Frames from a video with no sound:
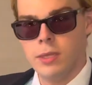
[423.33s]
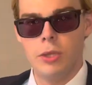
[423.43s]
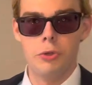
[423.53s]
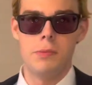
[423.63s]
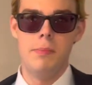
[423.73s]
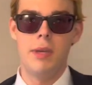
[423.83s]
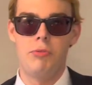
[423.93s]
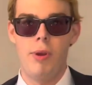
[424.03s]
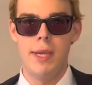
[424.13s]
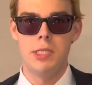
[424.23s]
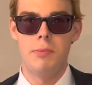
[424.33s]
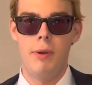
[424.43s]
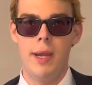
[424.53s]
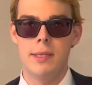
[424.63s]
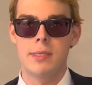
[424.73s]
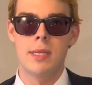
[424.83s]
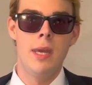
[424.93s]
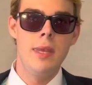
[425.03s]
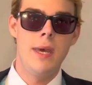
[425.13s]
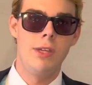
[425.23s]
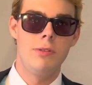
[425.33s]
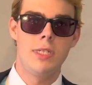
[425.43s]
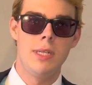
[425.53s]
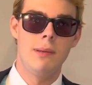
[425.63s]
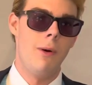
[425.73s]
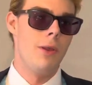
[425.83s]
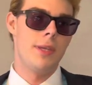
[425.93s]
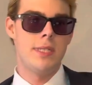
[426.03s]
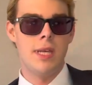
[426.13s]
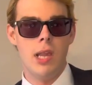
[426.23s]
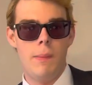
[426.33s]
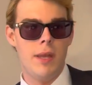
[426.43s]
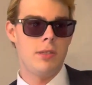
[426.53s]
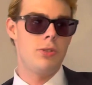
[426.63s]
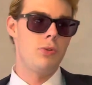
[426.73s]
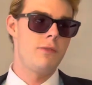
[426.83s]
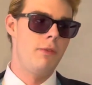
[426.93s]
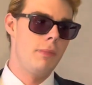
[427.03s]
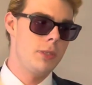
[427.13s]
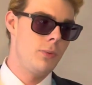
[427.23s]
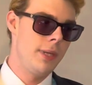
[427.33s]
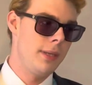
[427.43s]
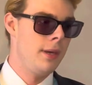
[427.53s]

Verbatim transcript: those mid-range brands that you see in the mall that sell about suits from between